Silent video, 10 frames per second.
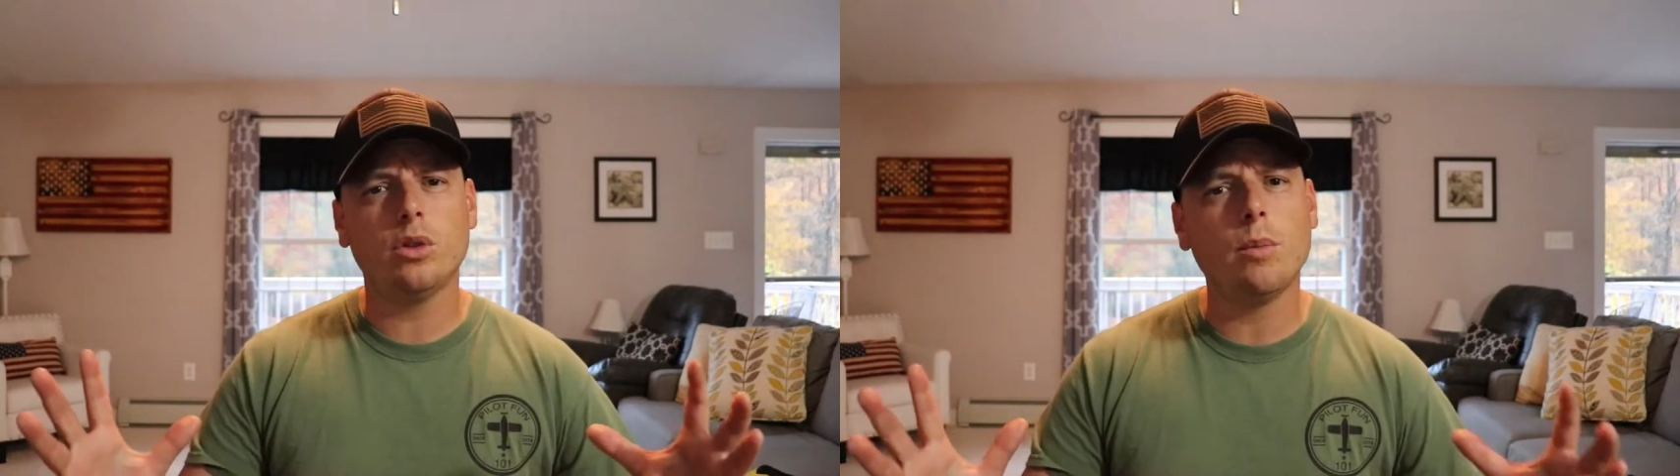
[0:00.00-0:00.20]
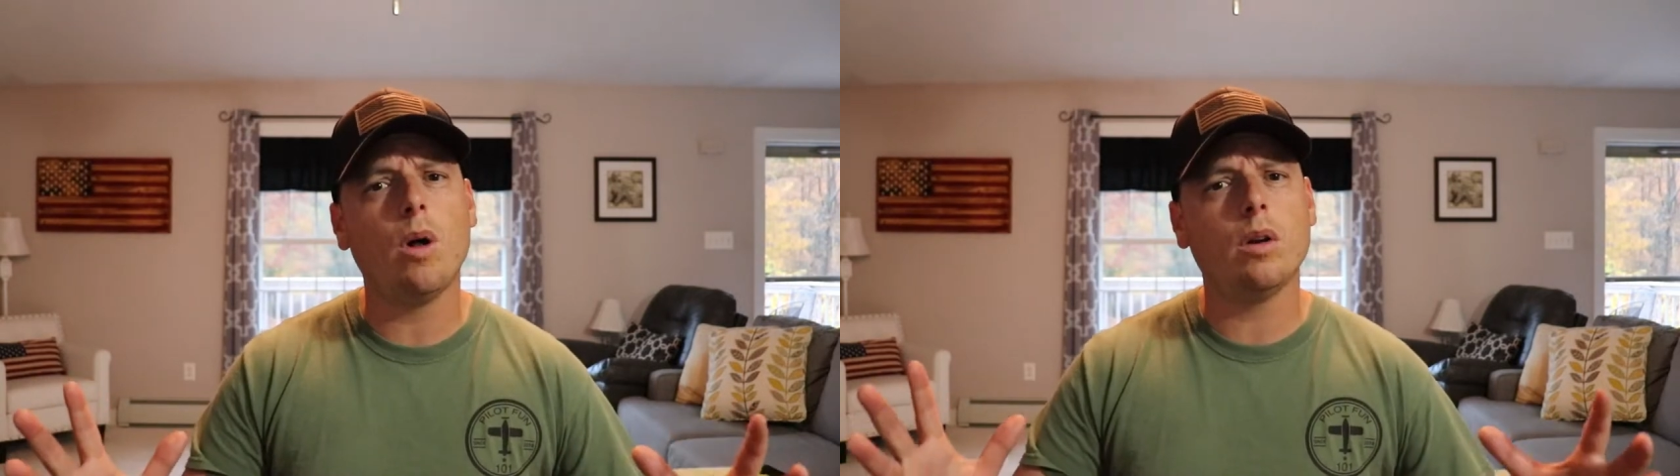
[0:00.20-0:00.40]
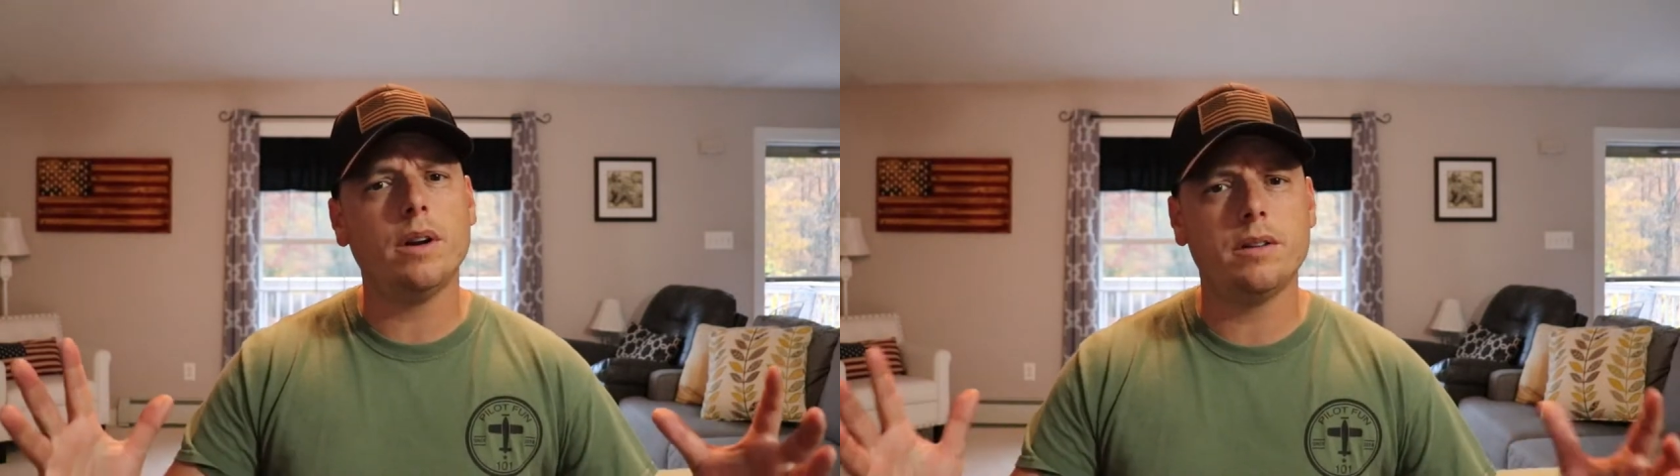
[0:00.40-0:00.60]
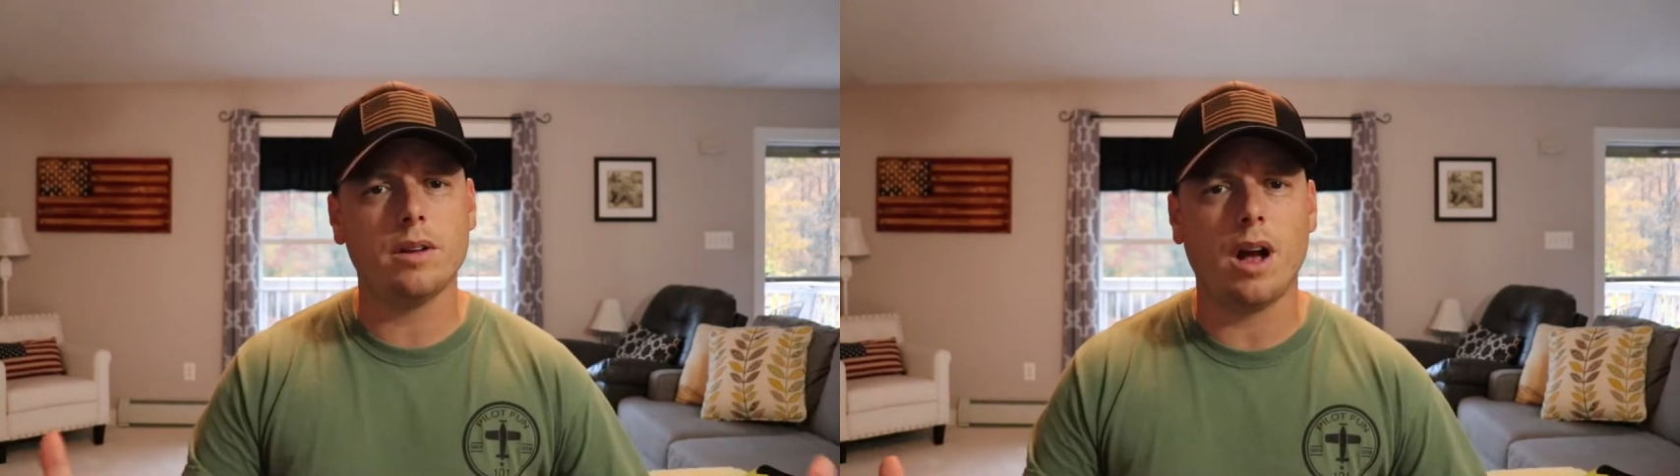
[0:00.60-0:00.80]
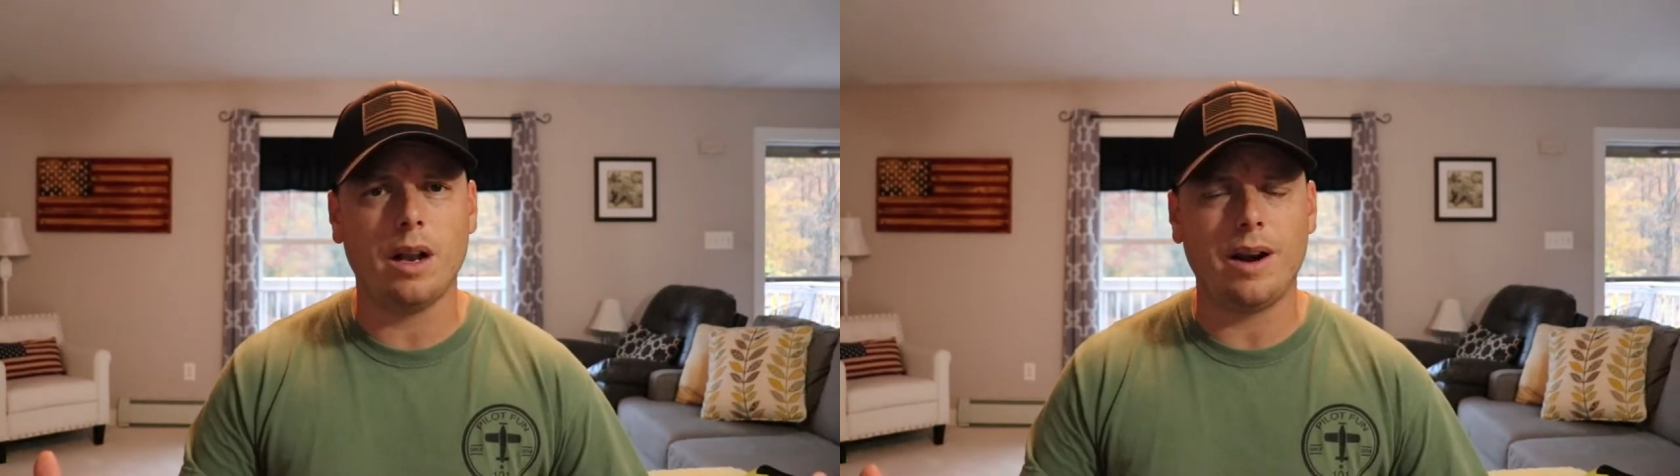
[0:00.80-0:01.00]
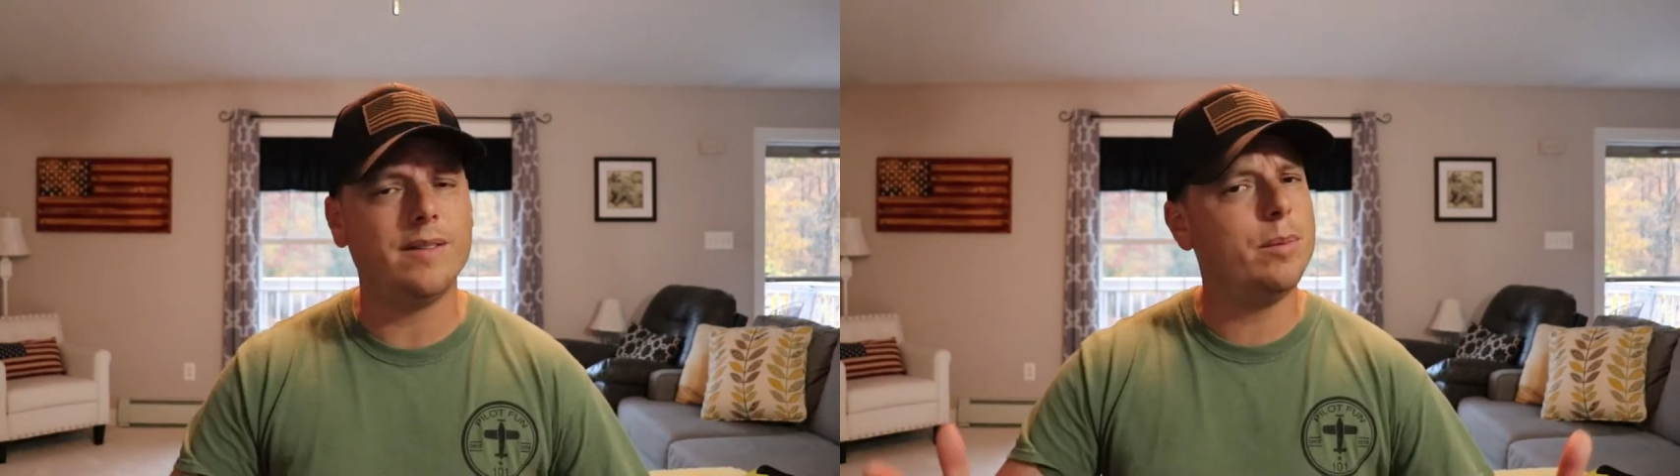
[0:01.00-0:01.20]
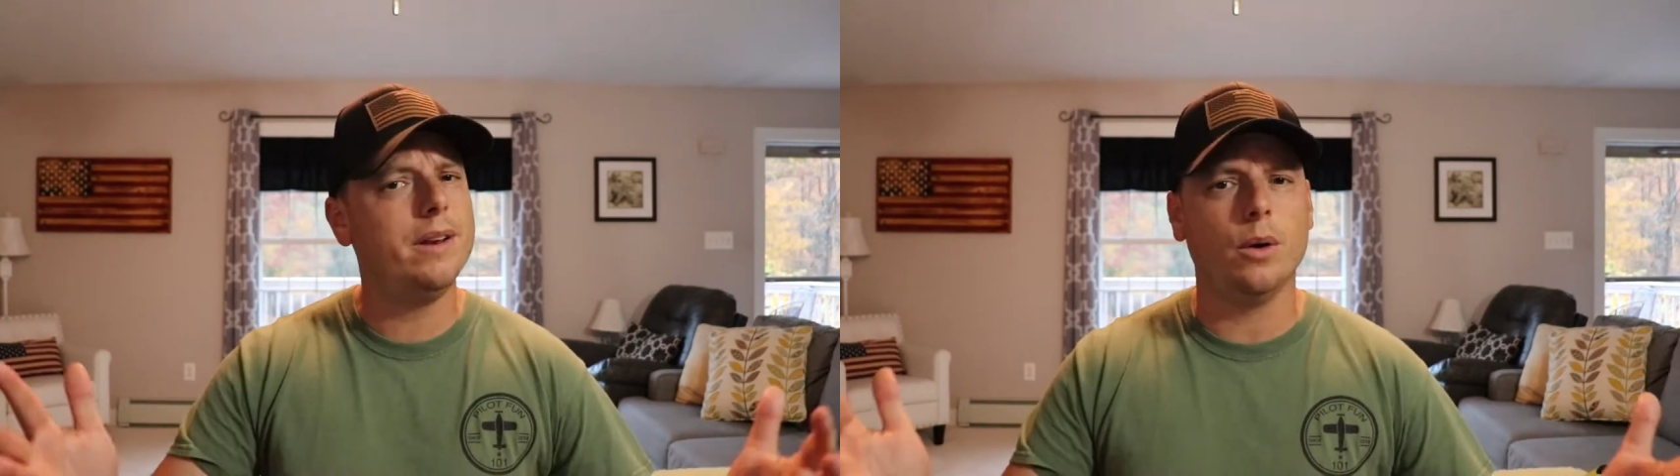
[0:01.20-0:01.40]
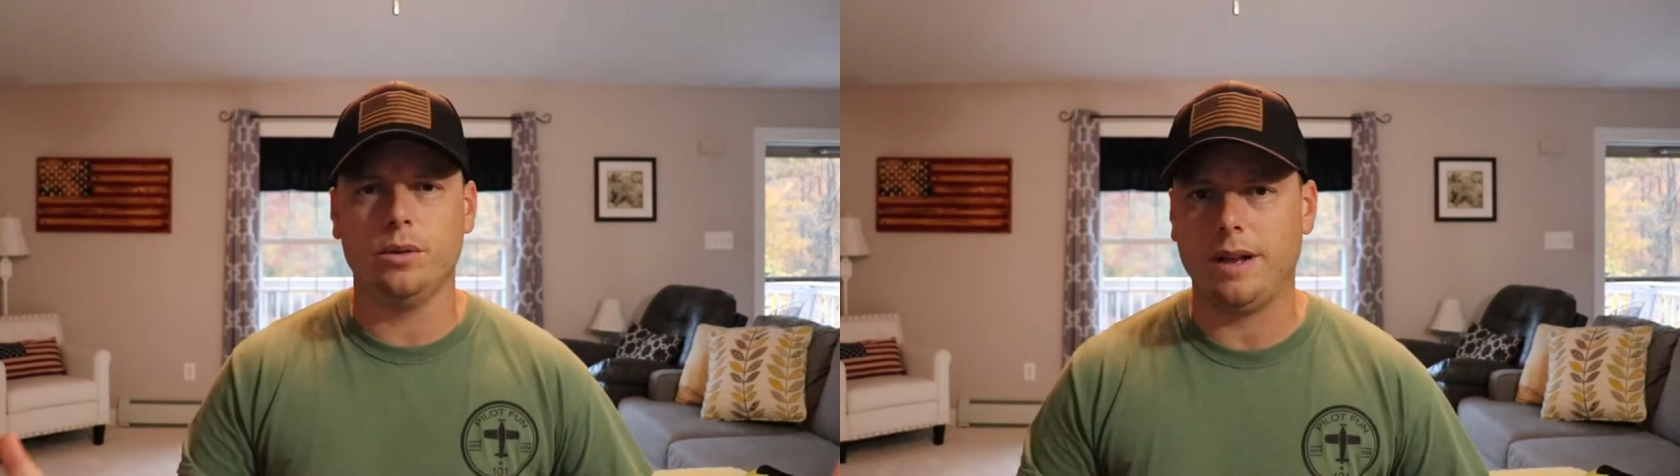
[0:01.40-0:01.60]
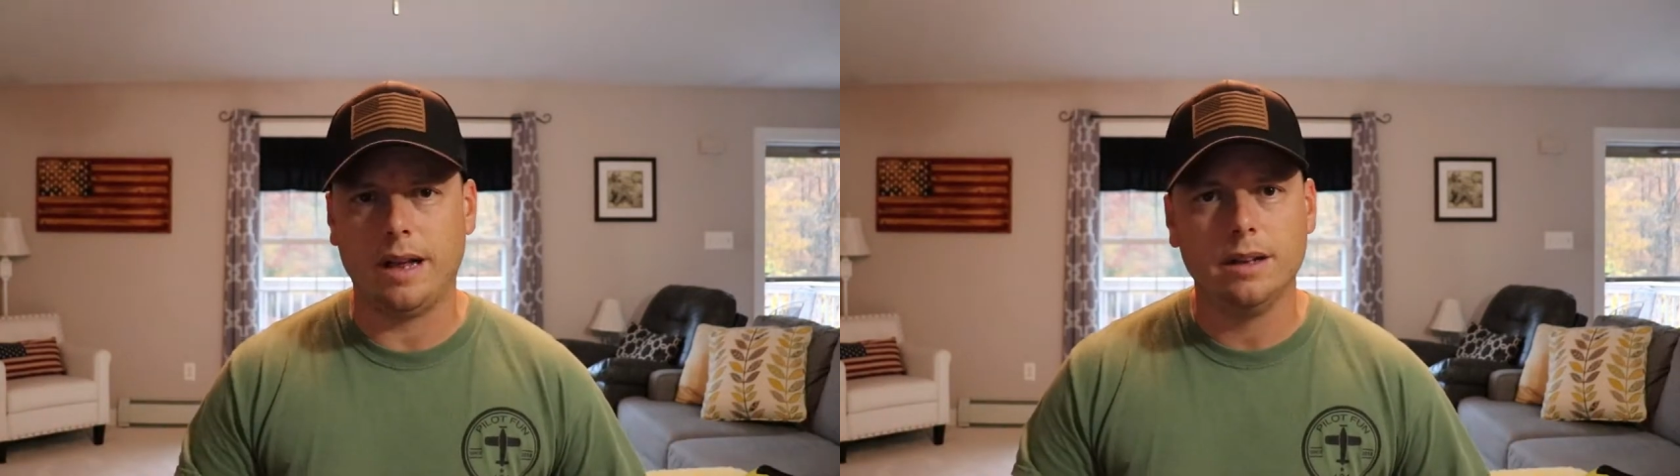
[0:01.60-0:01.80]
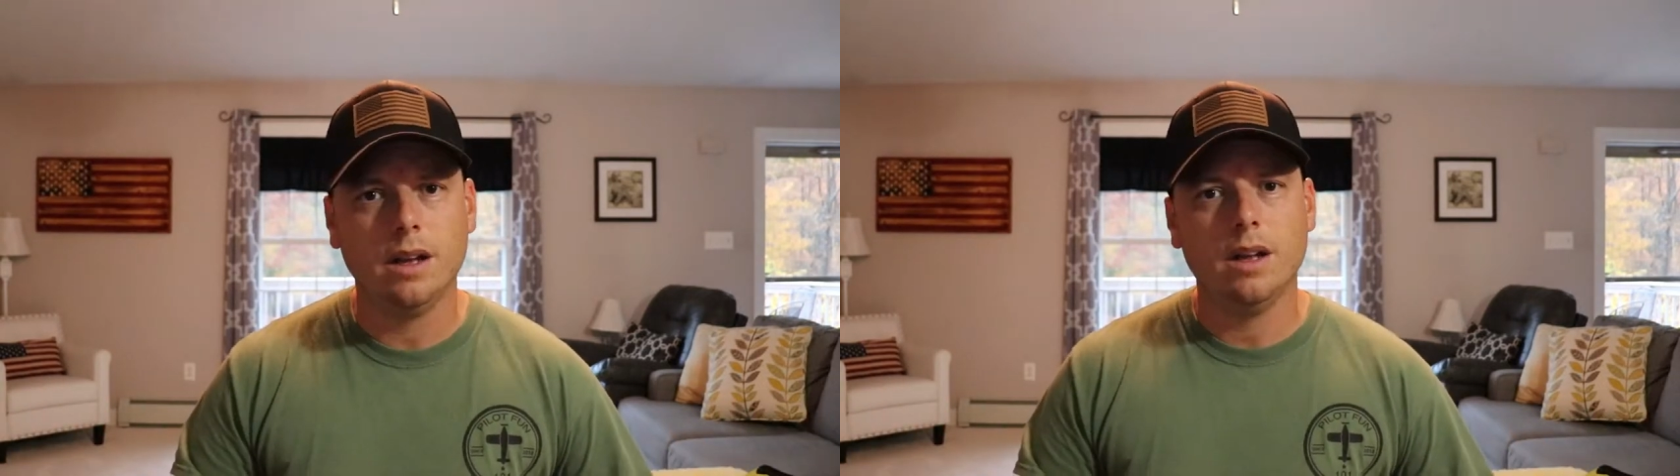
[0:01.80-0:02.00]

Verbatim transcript: smaller inside. Everybody knows that.